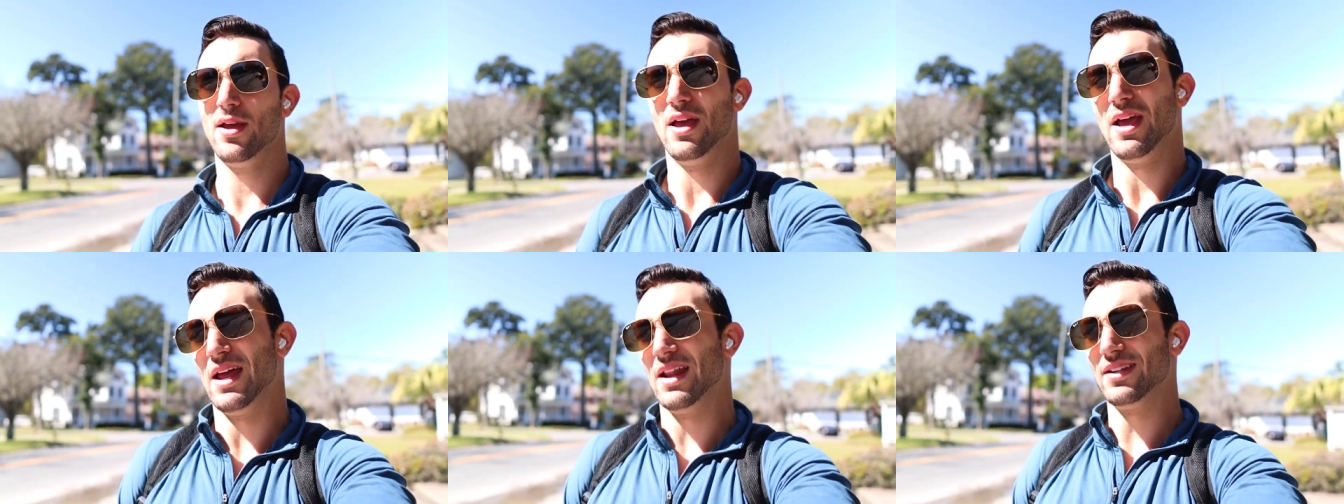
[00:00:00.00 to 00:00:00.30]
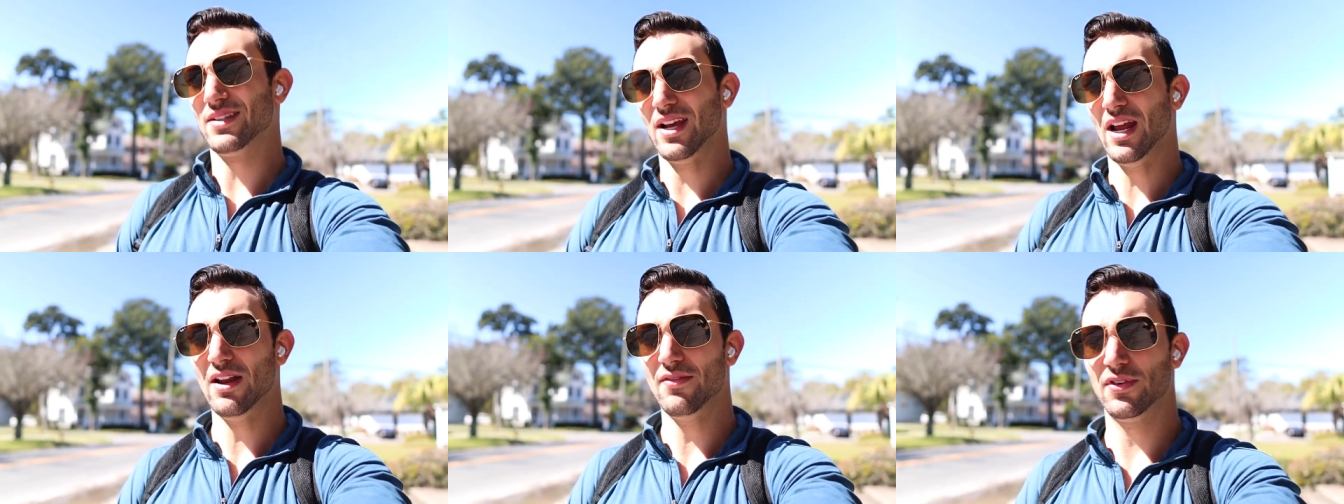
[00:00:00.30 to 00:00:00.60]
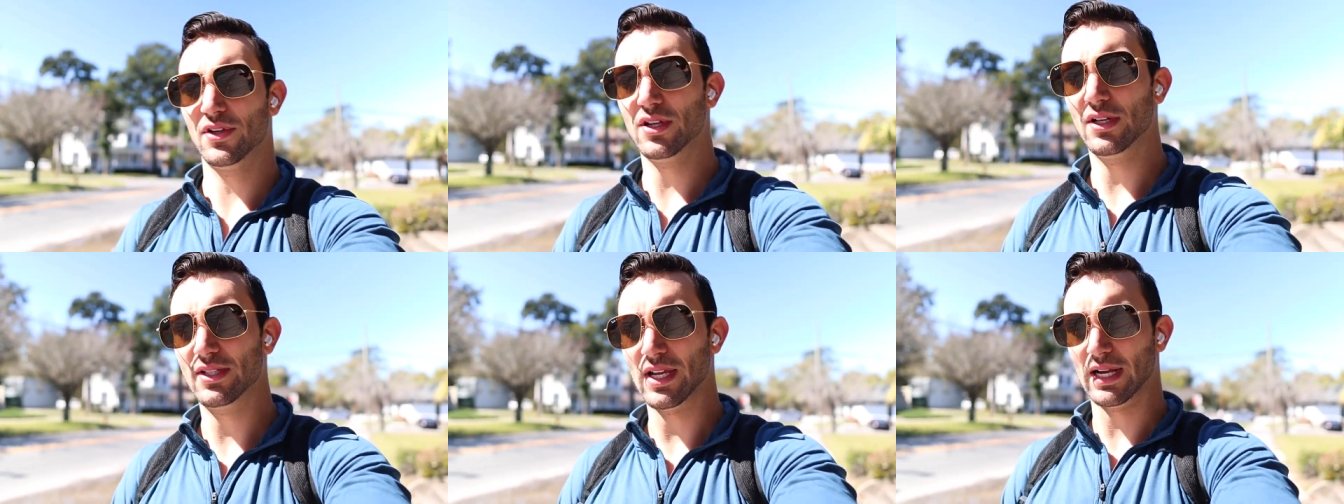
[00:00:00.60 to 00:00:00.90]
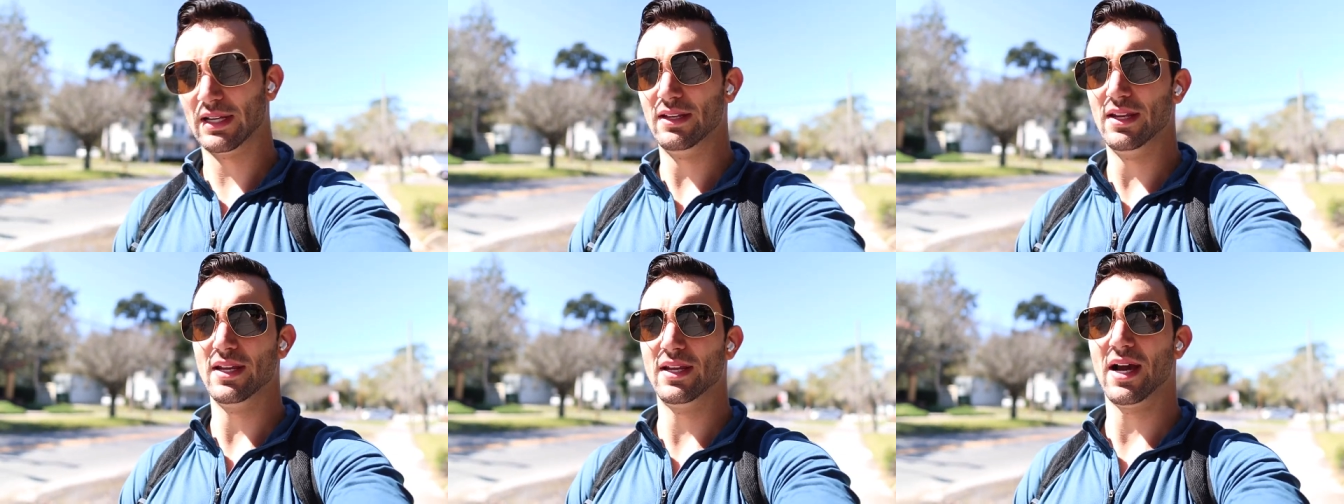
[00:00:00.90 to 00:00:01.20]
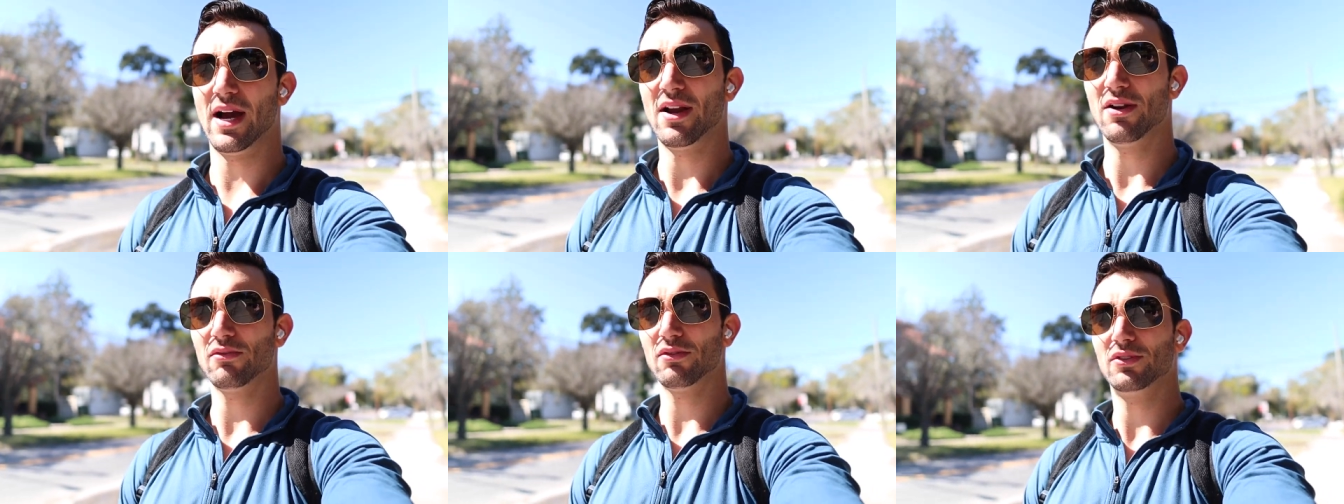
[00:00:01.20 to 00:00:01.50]
And it's kind of a good technique.
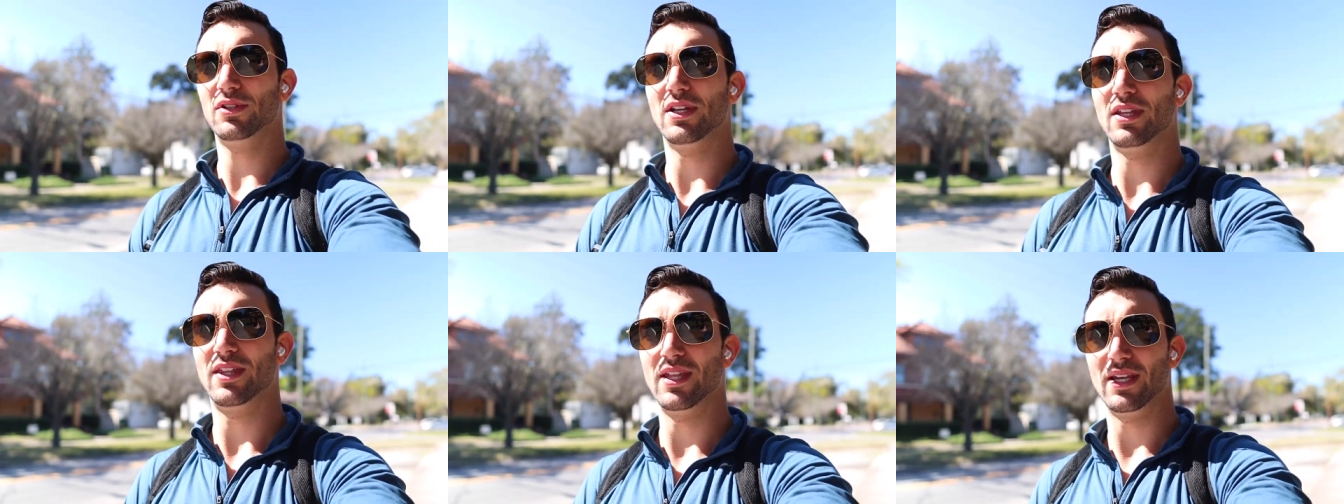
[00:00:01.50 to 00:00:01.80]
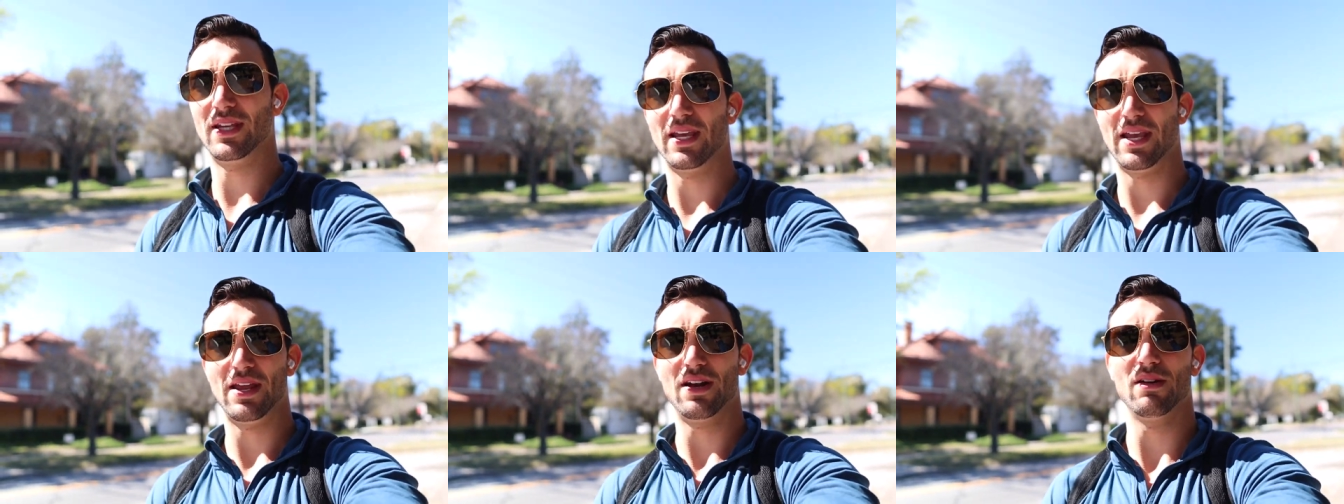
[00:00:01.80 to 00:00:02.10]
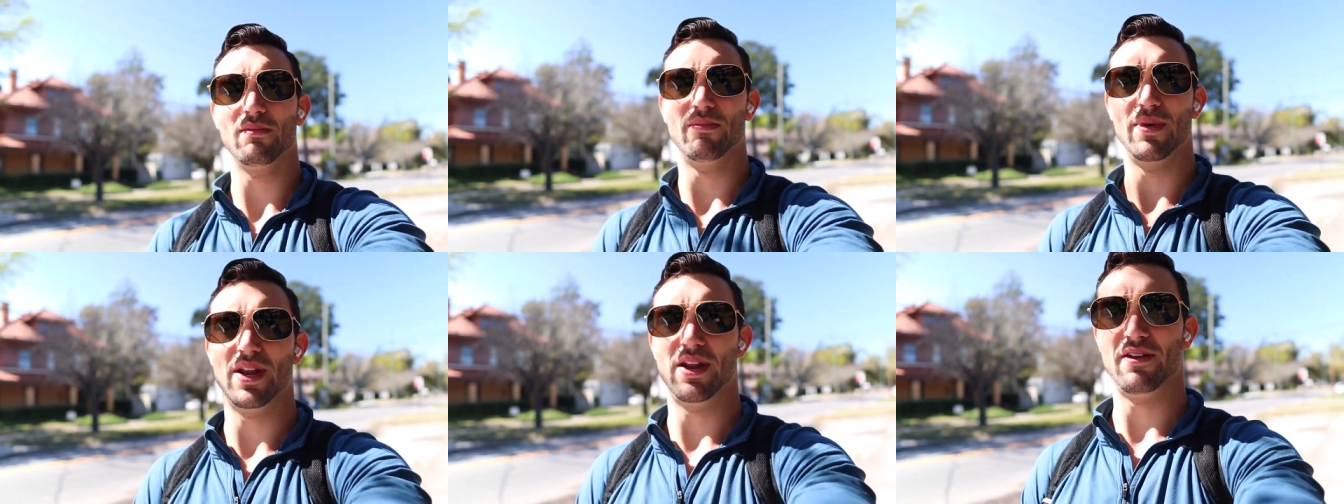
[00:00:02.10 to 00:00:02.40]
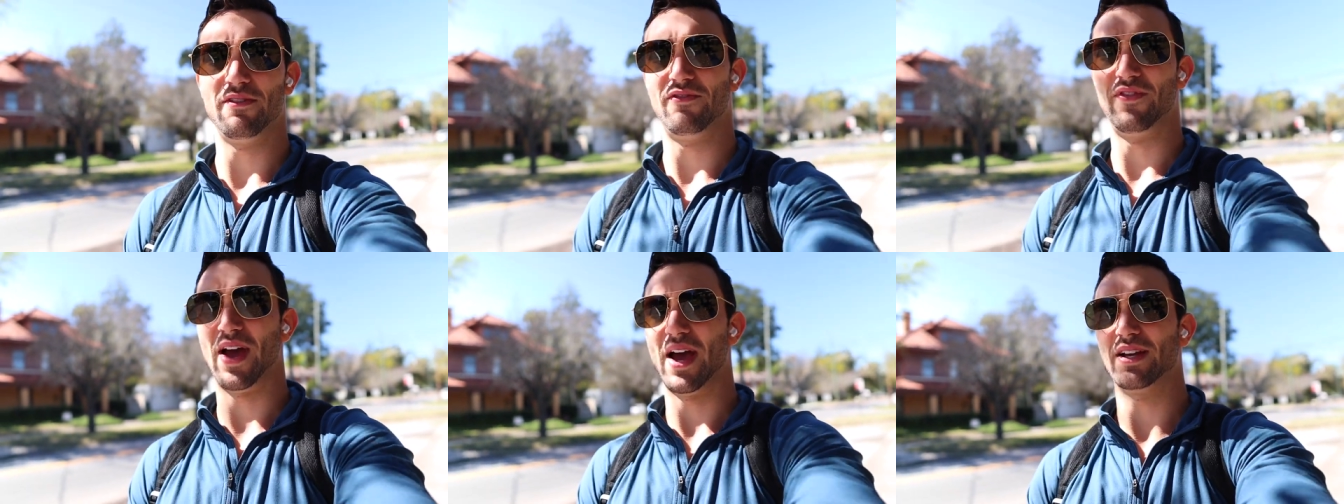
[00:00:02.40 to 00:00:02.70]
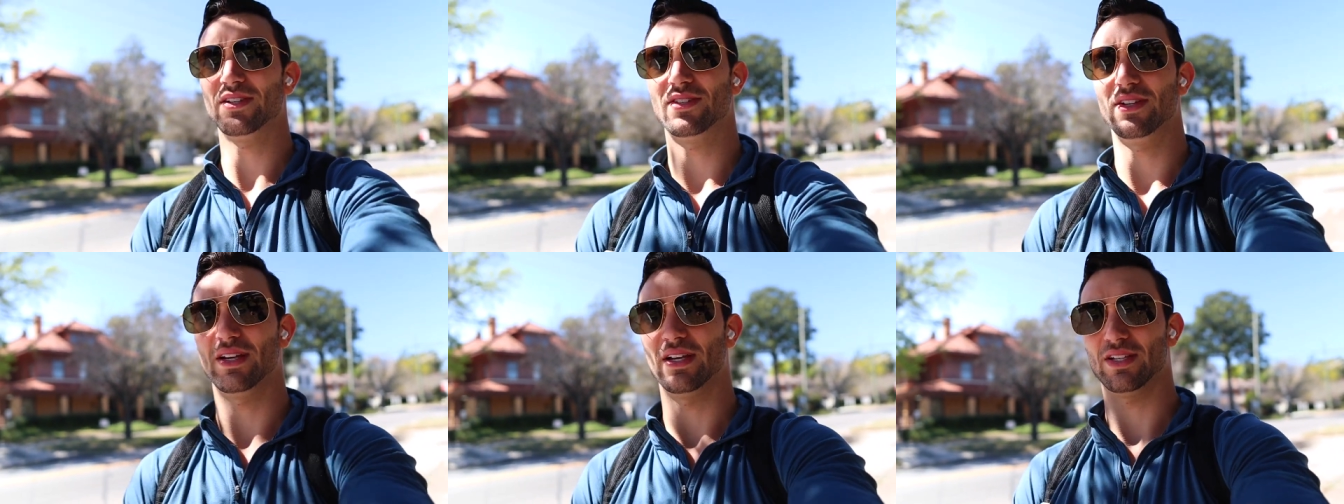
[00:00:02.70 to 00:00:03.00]
I don't really think intermittent
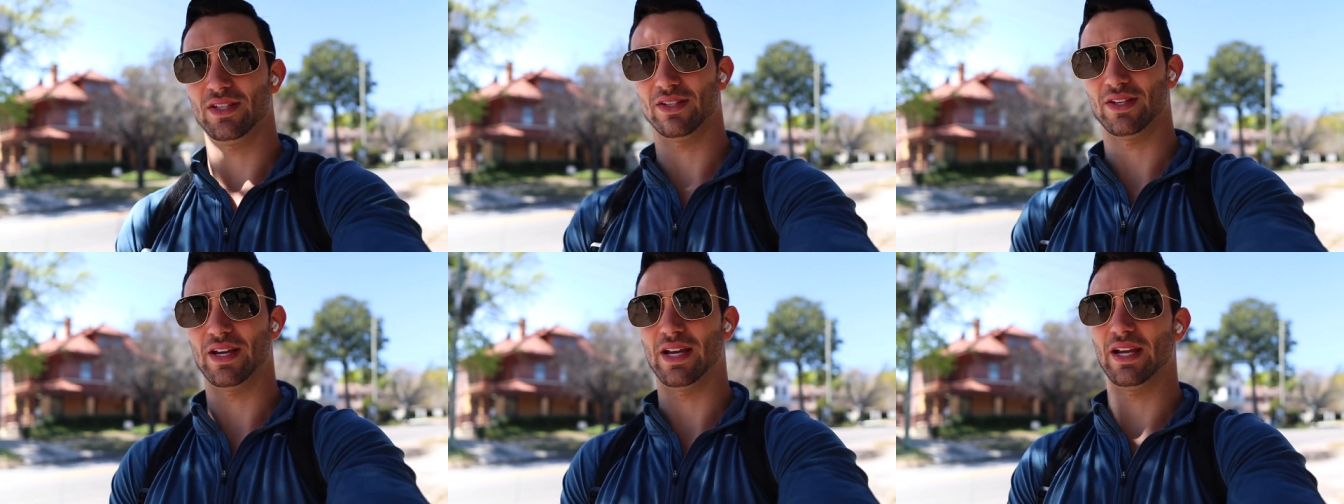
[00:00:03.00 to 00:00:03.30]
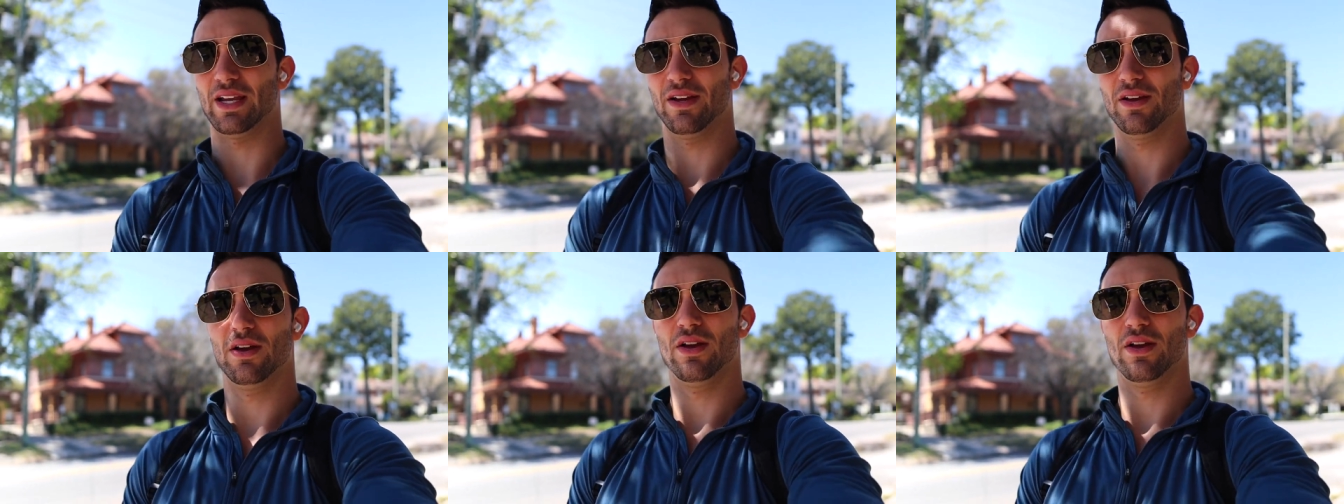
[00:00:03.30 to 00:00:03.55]
fasting is like